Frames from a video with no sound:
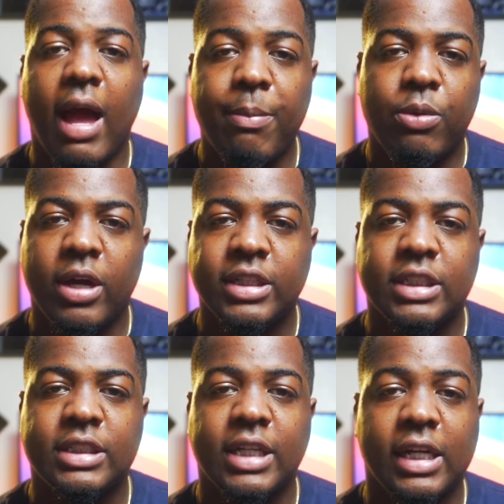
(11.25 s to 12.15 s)
Apple has
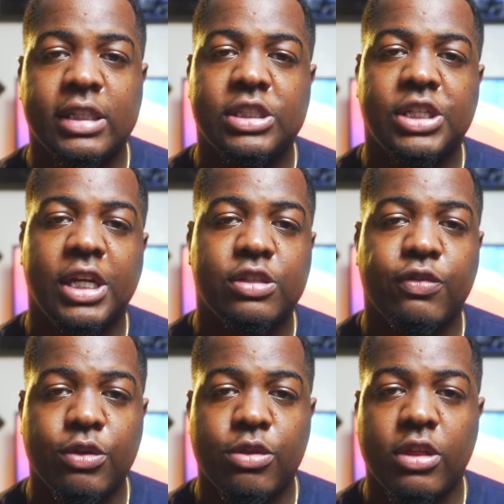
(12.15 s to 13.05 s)
decided to change a
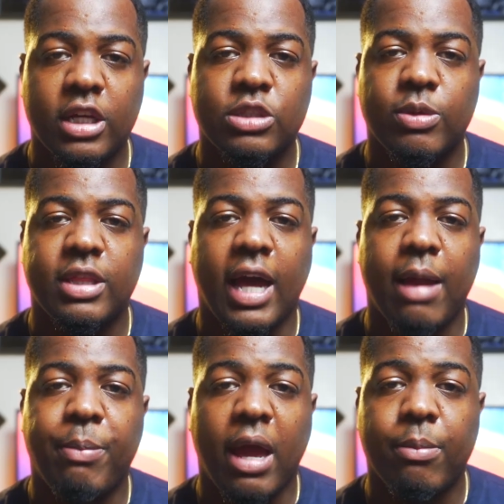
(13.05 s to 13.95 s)
few things with the
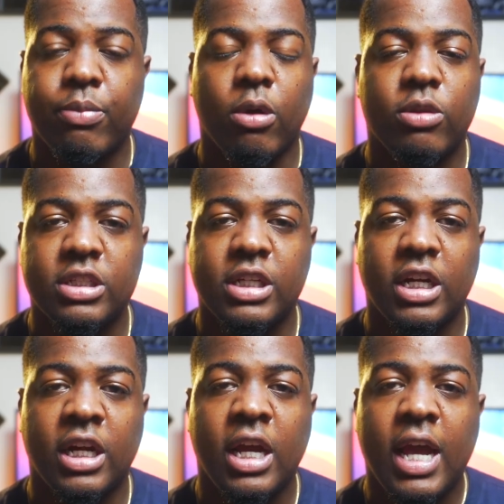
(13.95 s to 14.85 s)
iPad Pro this
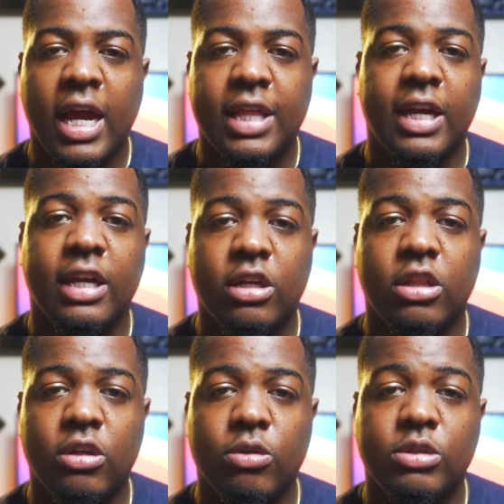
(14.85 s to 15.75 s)
year, and that
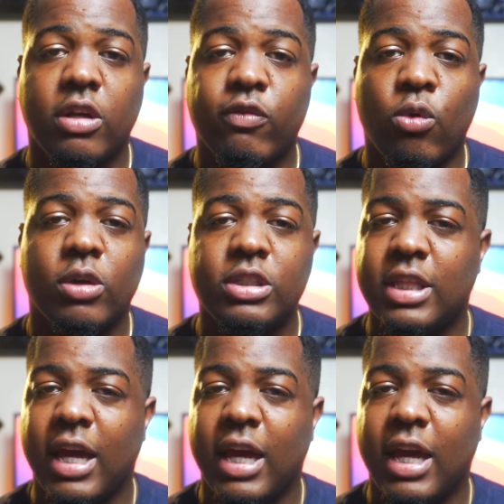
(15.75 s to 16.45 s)
includes, of course, the